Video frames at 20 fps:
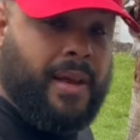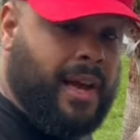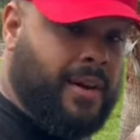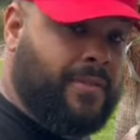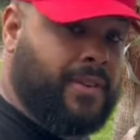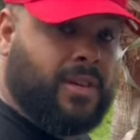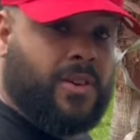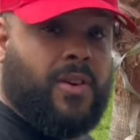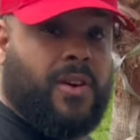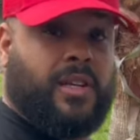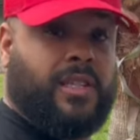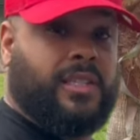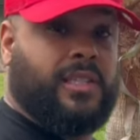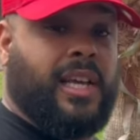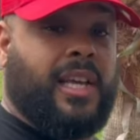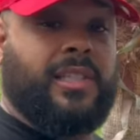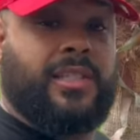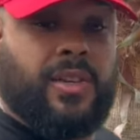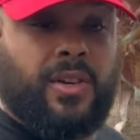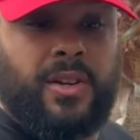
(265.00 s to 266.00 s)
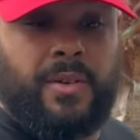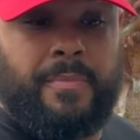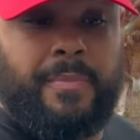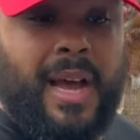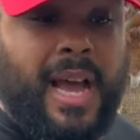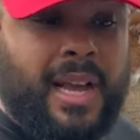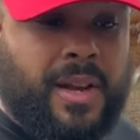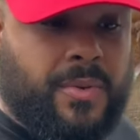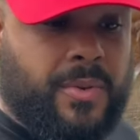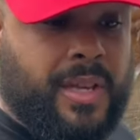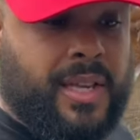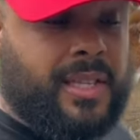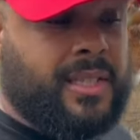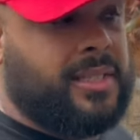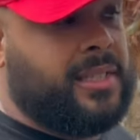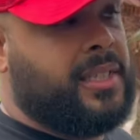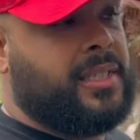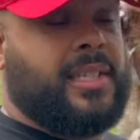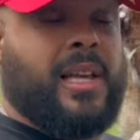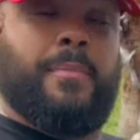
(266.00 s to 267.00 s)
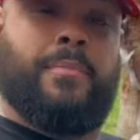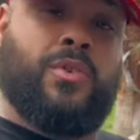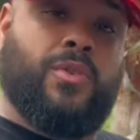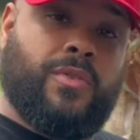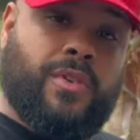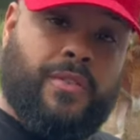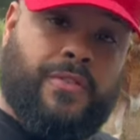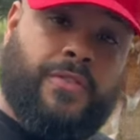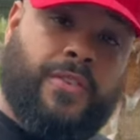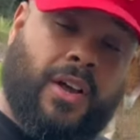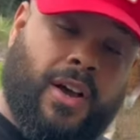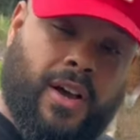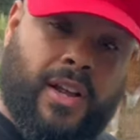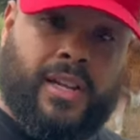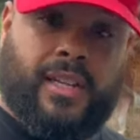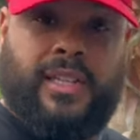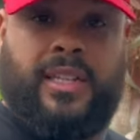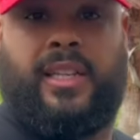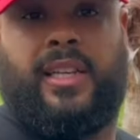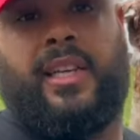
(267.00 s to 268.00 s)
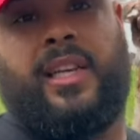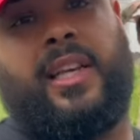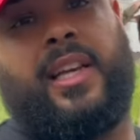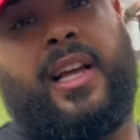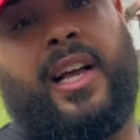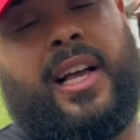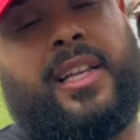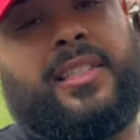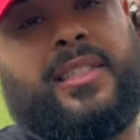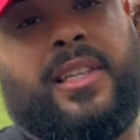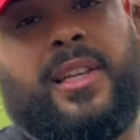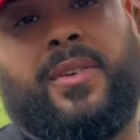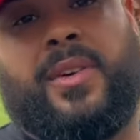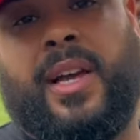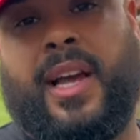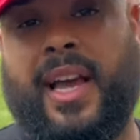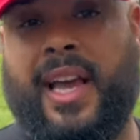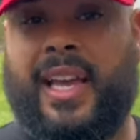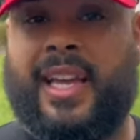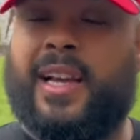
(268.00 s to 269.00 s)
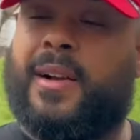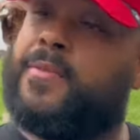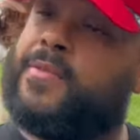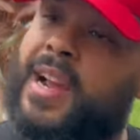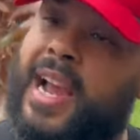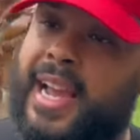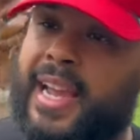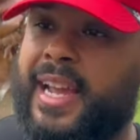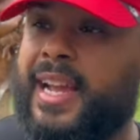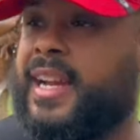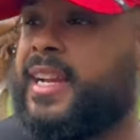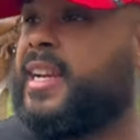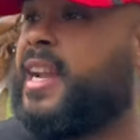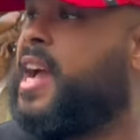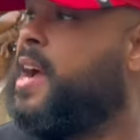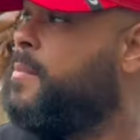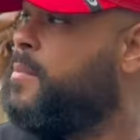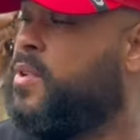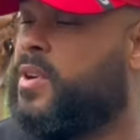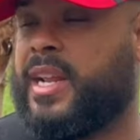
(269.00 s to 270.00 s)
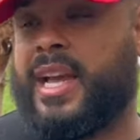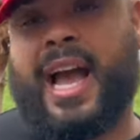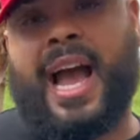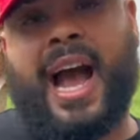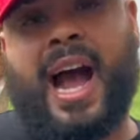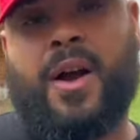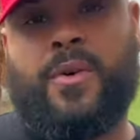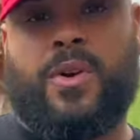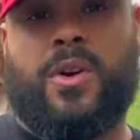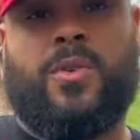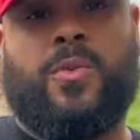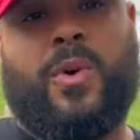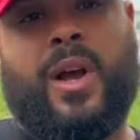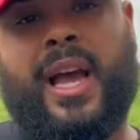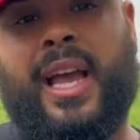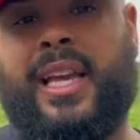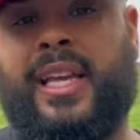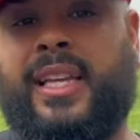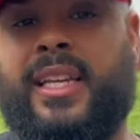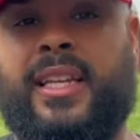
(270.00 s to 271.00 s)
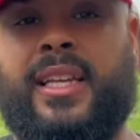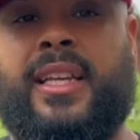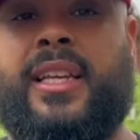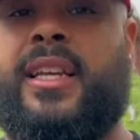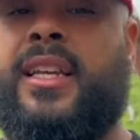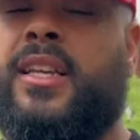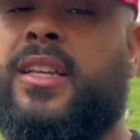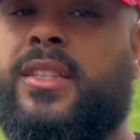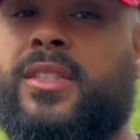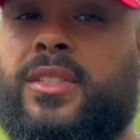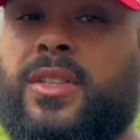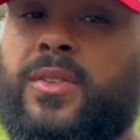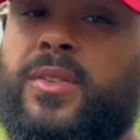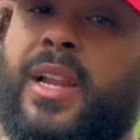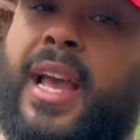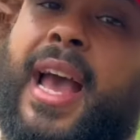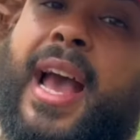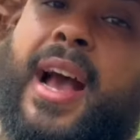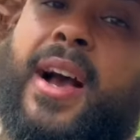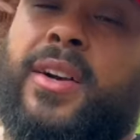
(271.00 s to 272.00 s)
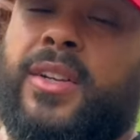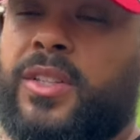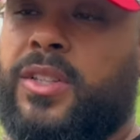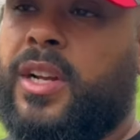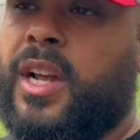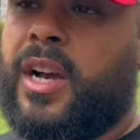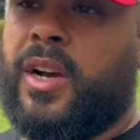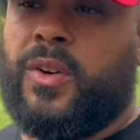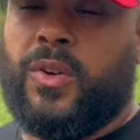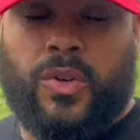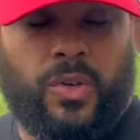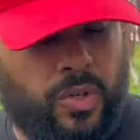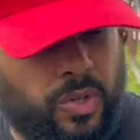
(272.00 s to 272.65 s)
ever going to Daytona Bike Week since I moved to Florida. I said, well, hey, I'm right here now. I'm only an hour away. So now, you know,